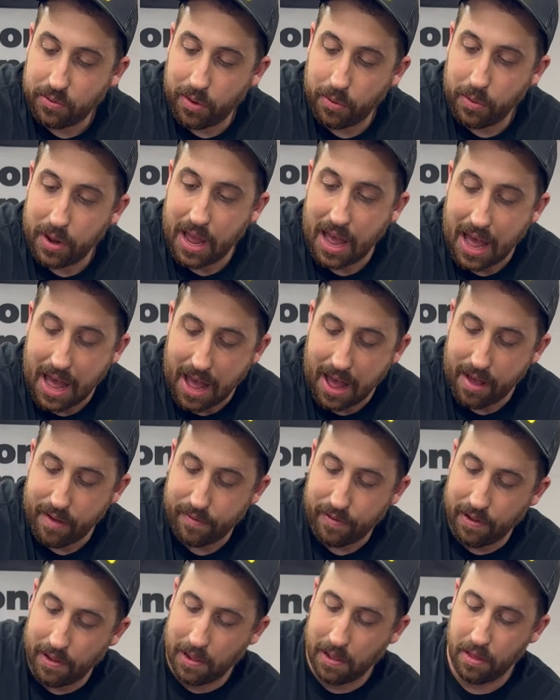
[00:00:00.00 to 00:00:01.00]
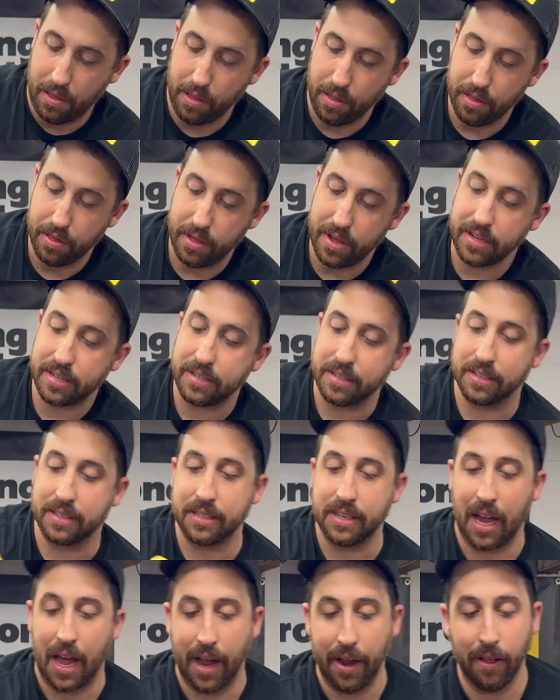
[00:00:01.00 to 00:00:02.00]
when we have this
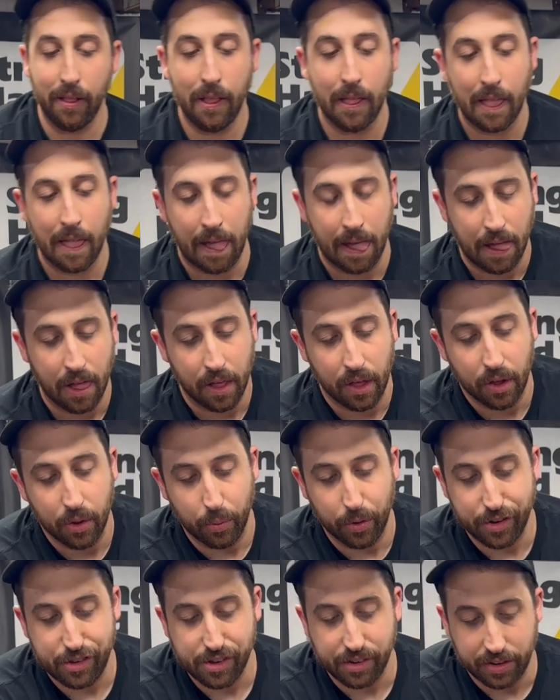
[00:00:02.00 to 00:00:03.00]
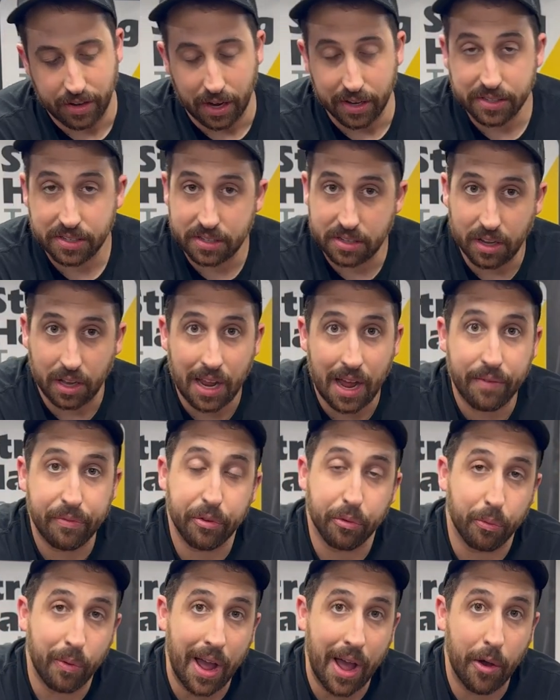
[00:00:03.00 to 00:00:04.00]
style, which does still have the
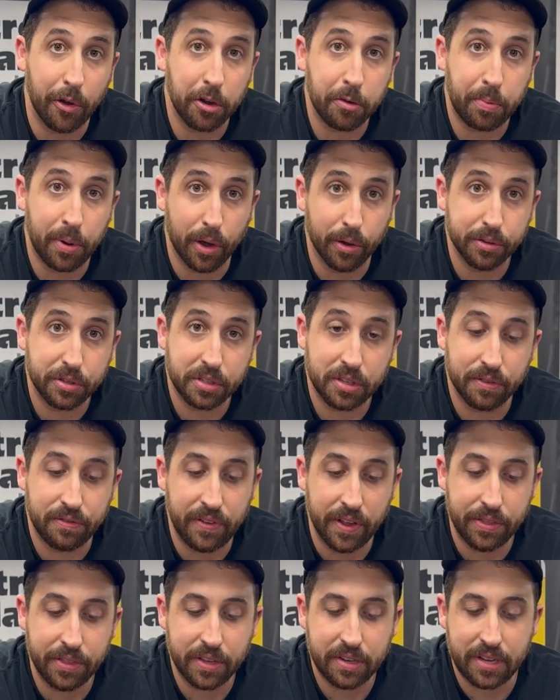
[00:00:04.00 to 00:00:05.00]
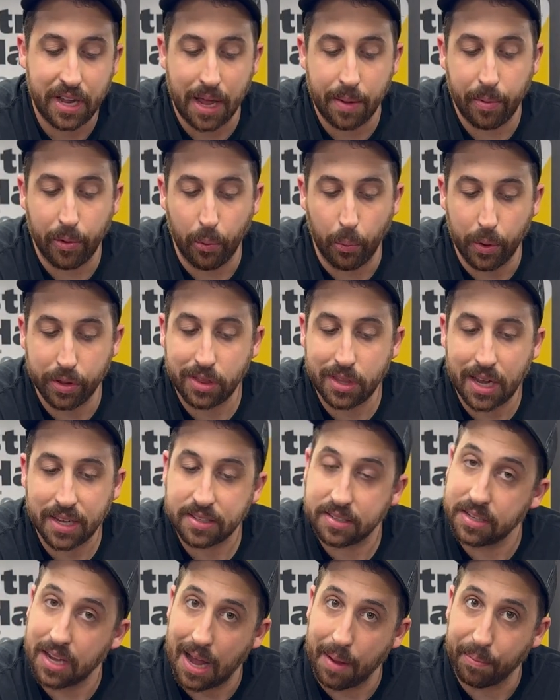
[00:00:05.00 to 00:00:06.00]
round post to fit in the table with that
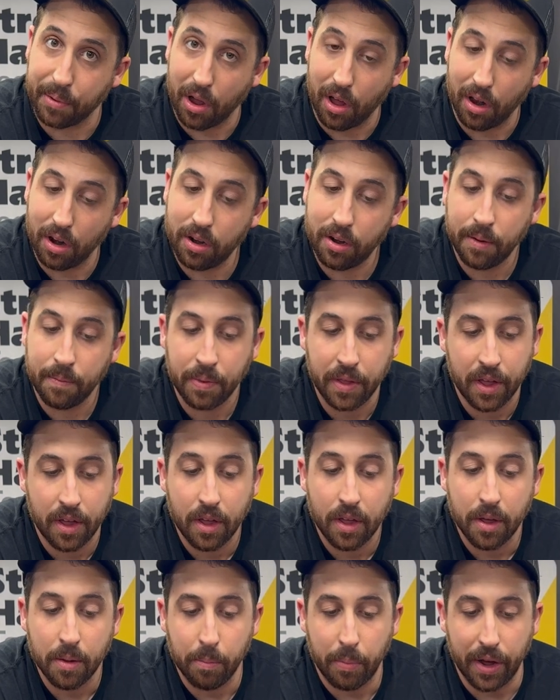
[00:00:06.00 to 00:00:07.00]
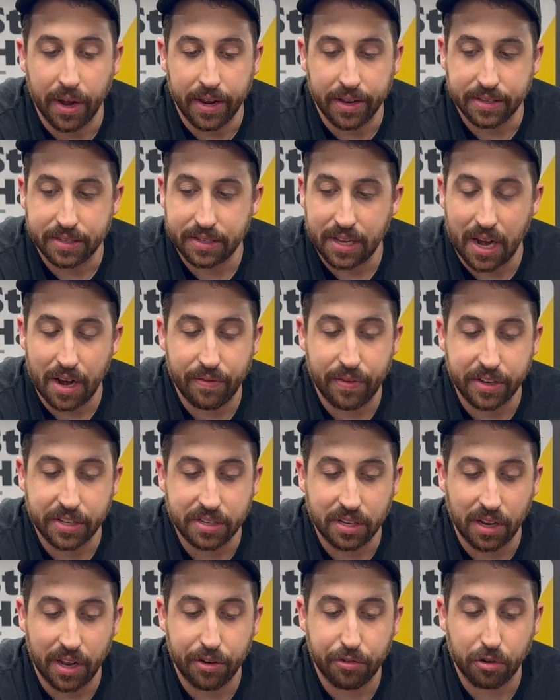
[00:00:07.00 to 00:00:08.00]
stop collar, but instead of a
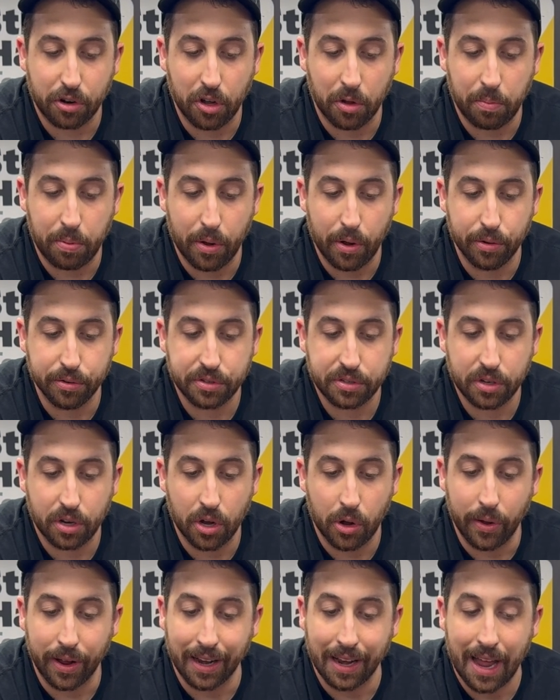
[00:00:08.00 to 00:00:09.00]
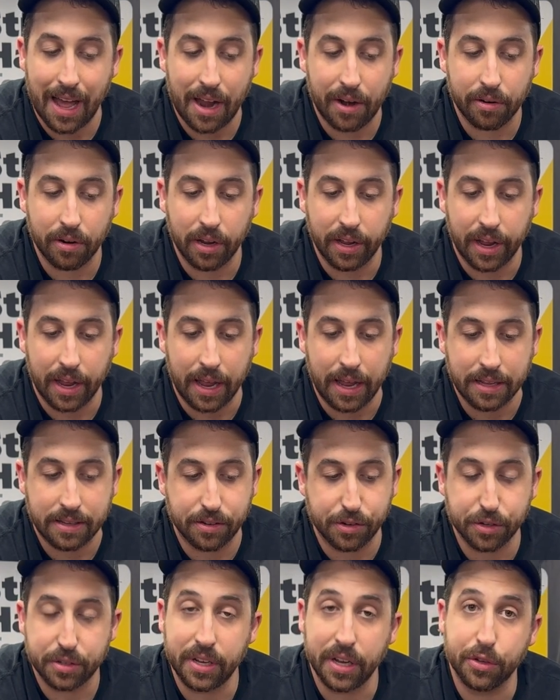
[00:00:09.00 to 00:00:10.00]
cylindrical post going laterally, it's
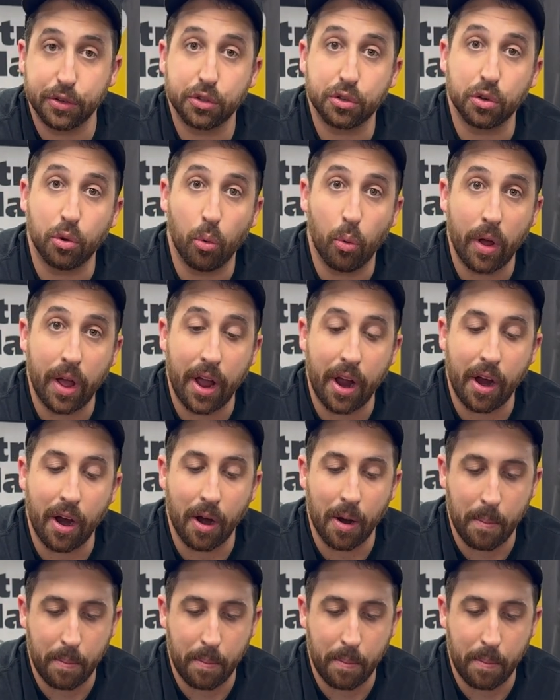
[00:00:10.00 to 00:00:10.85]
just a square